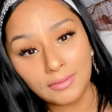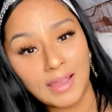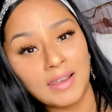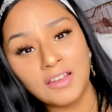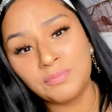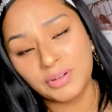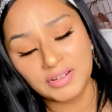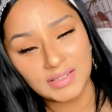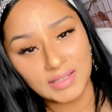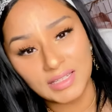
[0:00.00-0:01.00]
I love
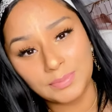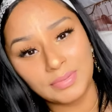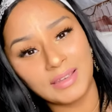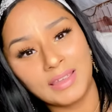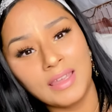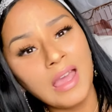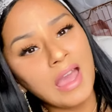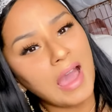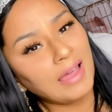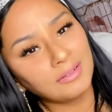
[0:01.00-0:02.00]
purses, but
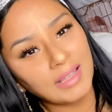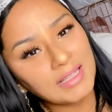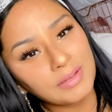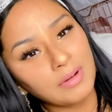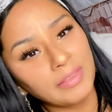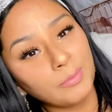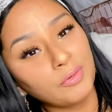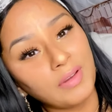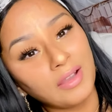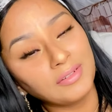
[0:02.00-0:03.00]
I don't like to wear them
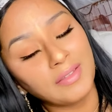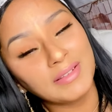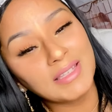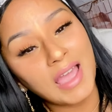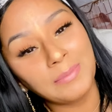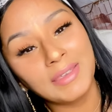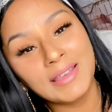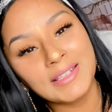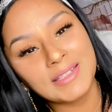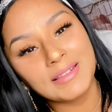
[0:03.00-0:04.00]
around all the time
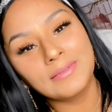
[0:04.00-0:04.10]
because